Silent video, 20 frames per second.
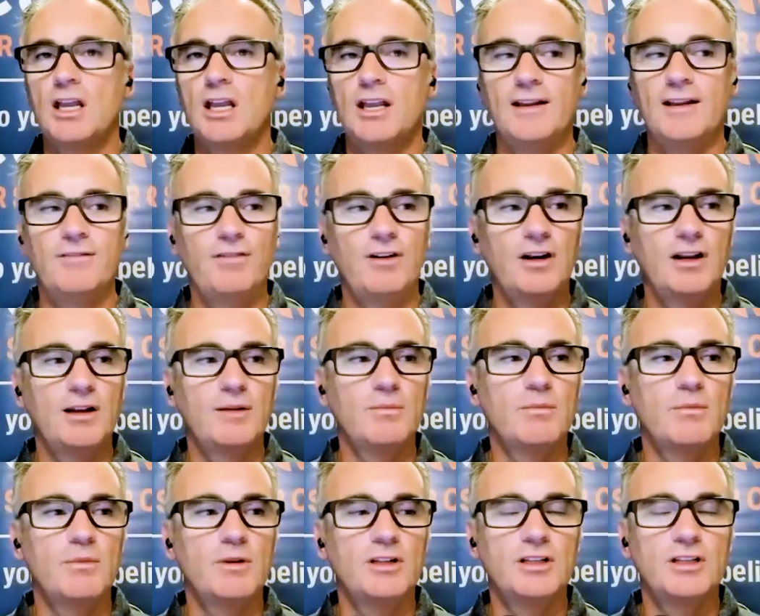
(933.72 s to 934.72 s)
if
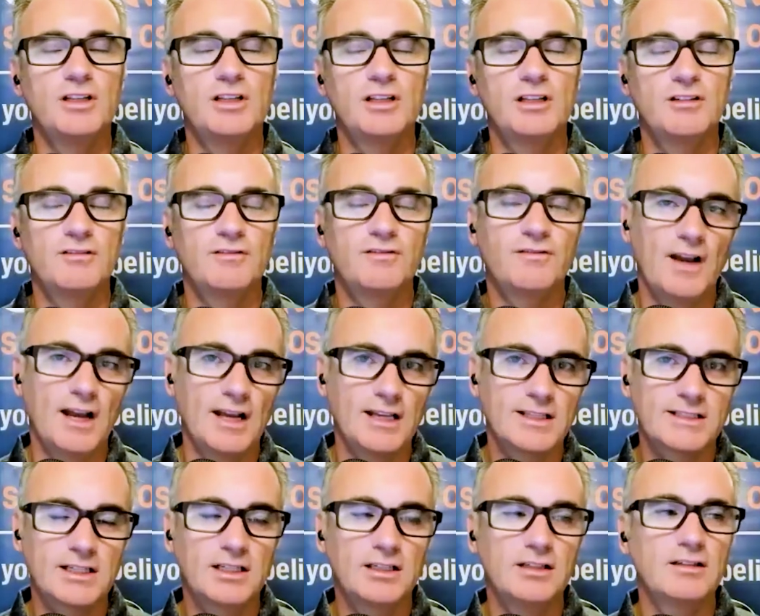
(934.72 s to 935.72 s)
I'm
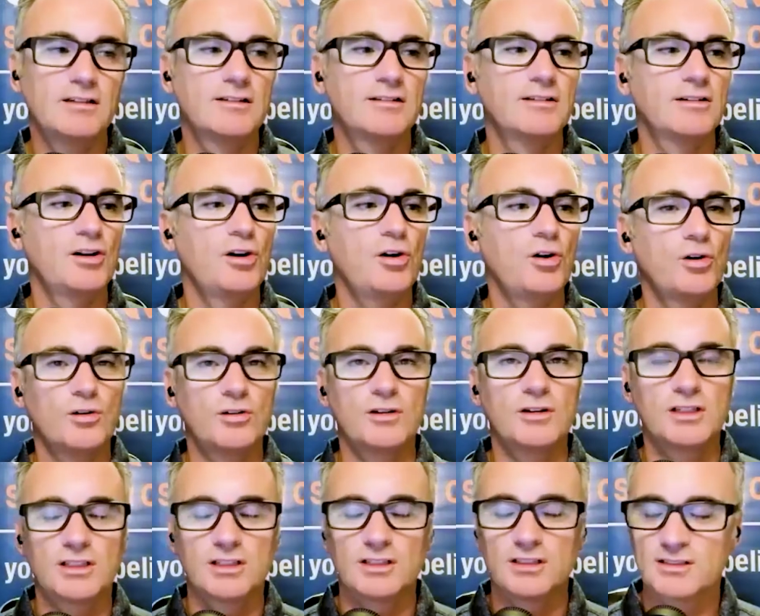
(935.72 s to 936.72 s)
fasting or
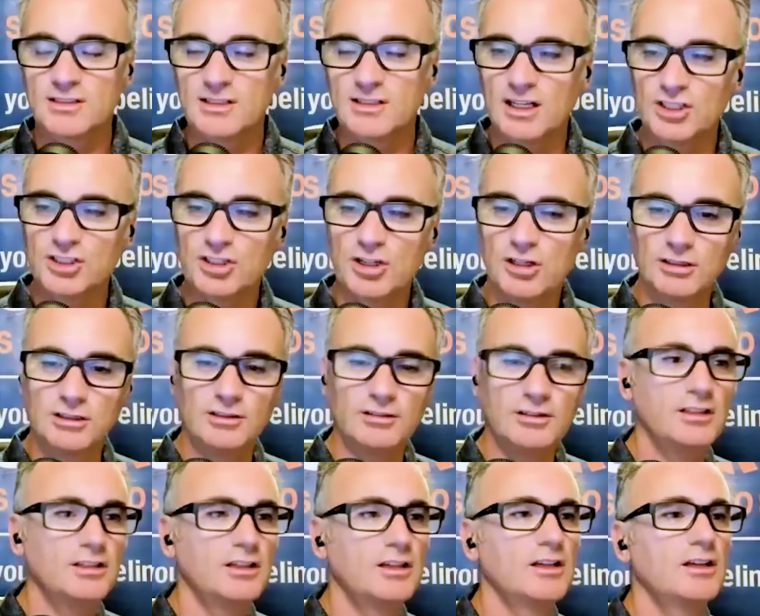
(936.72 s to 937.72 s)
slash
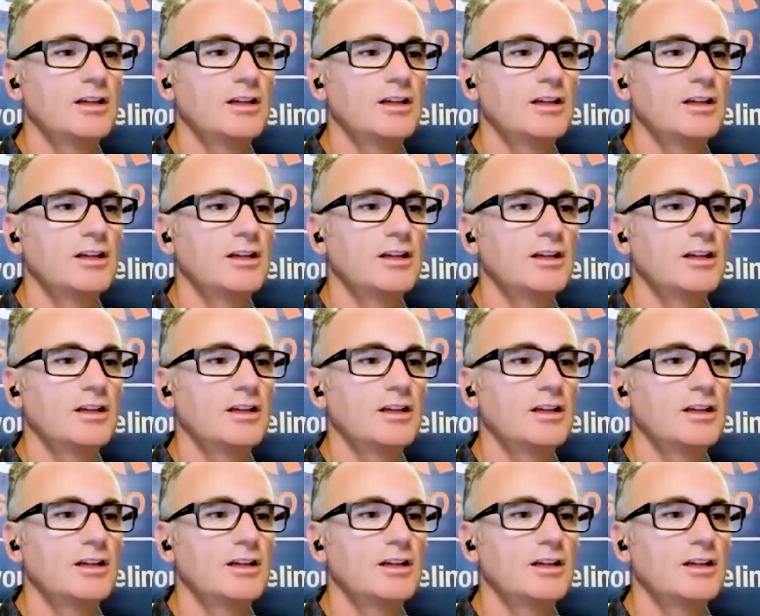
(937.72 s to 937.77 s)
hungry,